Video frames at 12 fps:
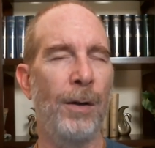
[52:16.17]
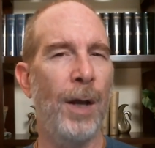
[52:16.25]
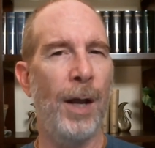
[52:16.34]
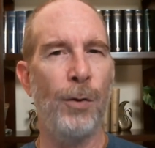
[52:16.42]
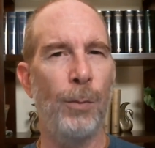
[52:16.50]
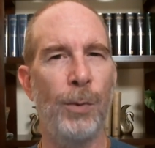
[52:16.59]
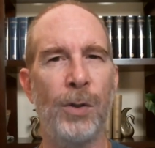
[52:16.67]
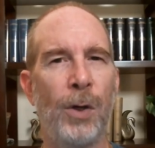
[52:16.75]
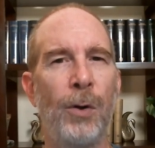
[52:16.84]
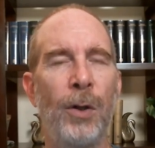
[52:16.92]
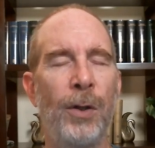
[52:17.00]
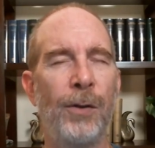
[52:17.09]
neither
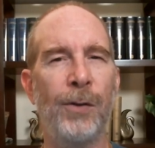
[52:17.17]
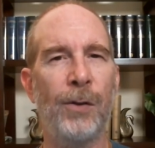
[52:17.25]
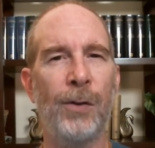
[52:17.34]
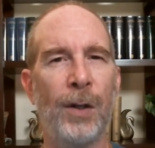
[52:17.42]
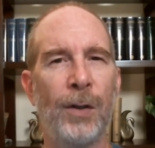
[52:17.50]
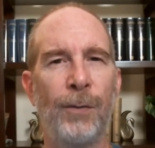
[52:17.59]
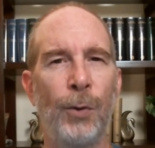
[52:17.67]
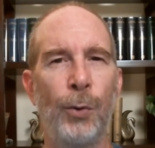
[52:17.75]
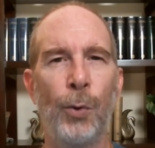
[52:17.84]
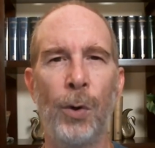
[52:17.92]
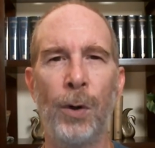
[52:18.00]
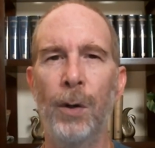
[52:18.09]
materially successful
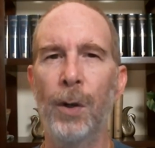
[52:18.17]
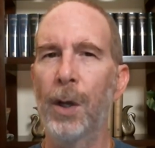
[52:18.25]
nor